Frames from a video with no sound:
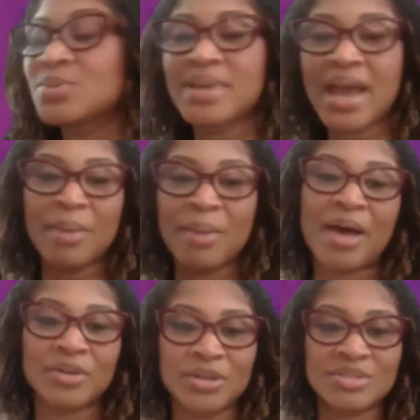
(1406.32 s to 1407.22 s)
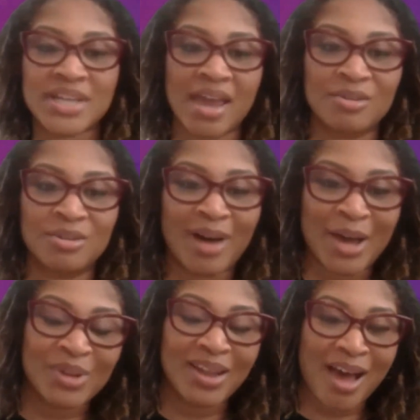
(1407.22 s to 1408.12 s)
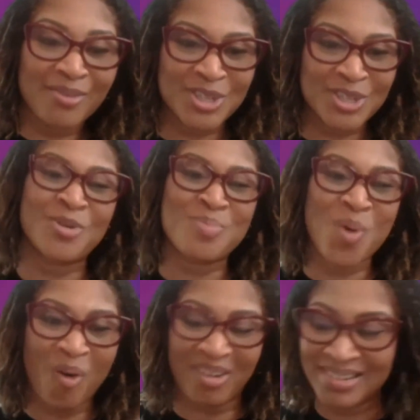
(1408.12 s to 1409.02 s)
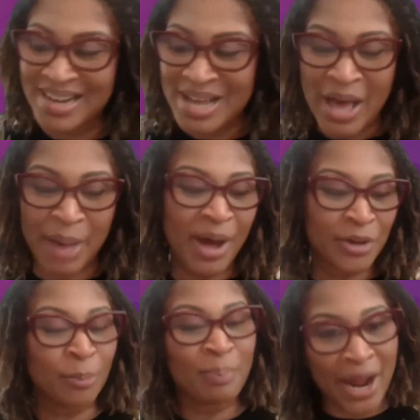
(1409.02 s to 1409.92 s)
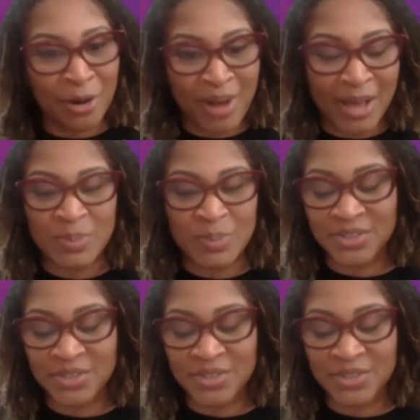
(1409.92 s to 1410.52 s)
Okay, so now about you, Daniel. I would love to learn more about your background.